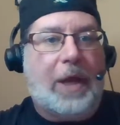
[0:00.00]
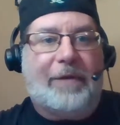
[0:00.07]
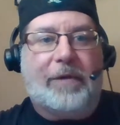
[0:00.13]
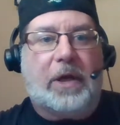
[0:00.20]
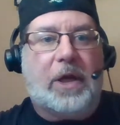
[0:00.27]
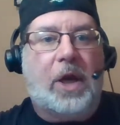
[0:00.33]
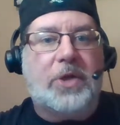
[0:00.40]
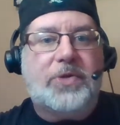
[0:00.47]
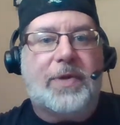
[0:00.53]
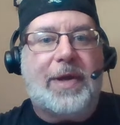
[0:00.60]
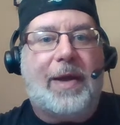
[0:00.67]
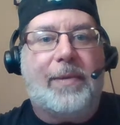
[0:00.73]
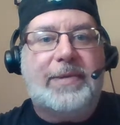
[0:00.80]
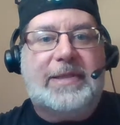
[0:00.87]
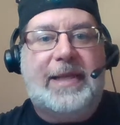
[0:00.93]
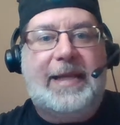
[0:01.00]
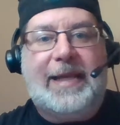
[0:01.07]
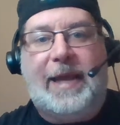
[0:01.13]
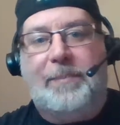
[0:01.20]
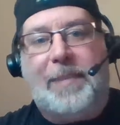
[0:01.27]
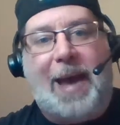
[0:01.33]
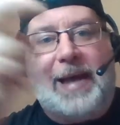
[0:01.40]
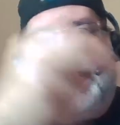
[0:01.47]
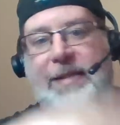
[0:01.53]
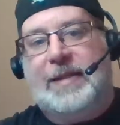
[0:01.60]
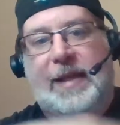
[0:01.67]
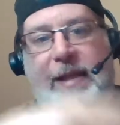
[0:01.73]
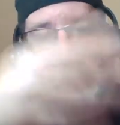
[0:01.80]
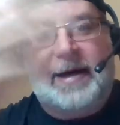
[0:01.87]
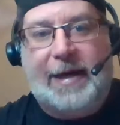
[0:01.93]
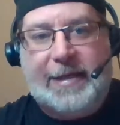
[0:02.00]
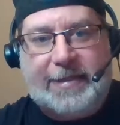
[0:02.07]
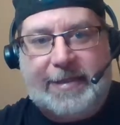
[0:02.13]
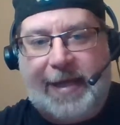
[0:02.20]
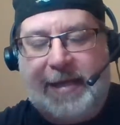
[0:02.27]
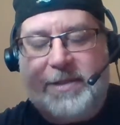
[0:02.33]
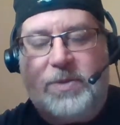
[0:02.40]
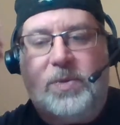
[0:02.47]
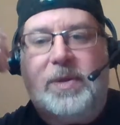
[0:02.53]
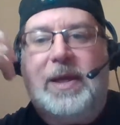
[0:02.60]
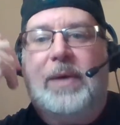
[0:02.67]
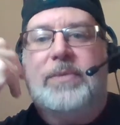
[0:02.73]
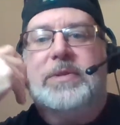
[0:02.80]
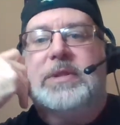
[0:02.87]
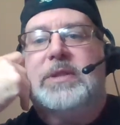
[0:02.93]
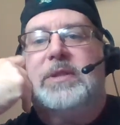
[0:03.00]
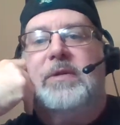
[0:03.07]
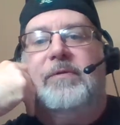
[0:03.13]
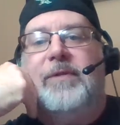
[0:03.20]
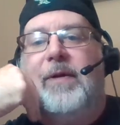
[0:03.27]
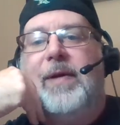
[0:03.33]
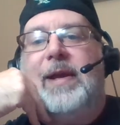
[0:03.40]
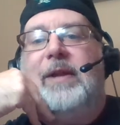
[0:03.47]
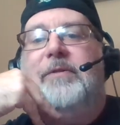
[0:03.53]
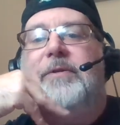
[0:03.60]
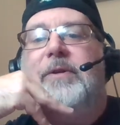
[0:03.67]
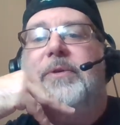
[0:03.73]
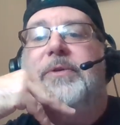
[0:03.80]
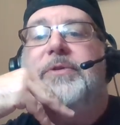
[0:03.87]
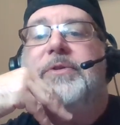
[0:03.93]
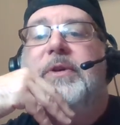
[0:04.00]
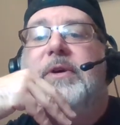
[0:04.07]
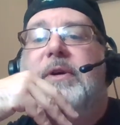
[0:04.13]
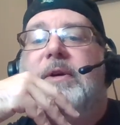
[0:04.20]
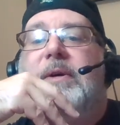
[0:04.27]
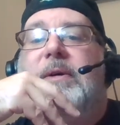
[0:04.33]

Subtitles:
whatever country I was in and get back into the United States one. I was very confused.